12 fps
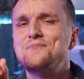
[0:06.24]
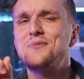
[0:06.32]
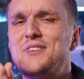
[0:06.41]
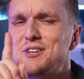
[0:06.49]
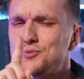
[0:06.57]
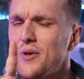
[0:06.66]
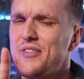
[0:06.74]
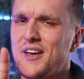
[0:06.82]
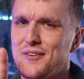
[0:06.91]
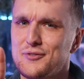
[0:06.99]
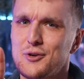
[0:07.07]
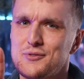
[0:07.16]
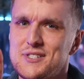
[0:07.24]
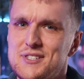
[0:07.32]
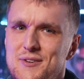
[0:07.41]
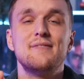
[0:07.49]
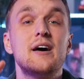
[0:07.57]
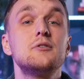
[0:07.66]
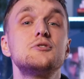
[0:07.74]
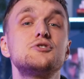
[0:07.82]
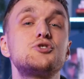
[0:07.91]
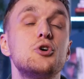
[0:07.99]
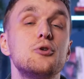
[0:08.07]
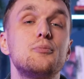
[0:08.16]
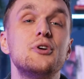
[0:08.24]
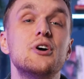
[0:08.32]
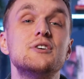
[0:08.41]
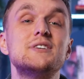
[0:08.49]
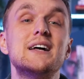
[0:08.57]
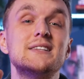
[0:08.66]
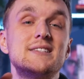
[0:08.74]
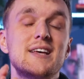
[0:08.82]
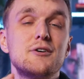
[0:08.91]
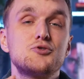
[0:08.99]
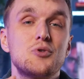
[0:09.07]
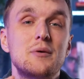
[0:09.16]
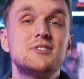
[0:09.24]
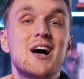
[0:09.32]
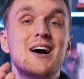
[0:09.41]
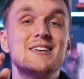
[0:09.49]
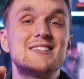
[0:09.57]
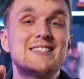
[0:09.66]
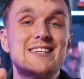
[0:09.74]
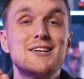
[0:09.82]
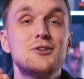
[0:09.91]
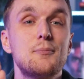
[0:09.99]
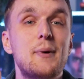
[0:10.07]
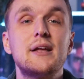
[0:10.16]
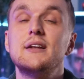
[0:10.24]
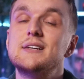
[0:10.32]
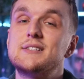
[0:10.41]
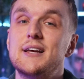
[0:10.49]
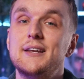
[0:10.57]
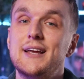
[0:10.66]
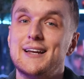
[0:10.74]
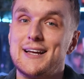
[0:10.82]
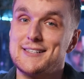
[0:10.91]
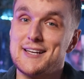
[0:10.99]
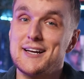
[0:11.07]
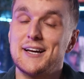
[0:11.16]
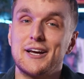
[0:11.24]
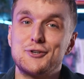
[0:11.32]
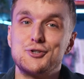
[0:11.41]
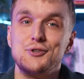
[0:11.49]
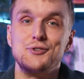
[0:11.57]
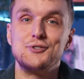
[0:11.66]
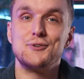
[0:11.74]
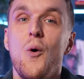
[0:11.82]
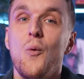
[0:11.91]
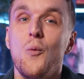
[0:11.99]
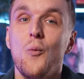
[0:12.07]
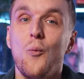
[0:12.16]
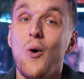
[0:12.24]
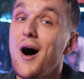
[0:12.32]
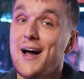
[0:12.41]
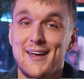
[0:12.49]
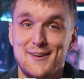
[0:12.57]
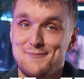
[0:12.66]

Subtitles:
there's one thing I've noticed. Founders, solopreneurs, and sales reps are still manually sending LinkedIn connections. Why?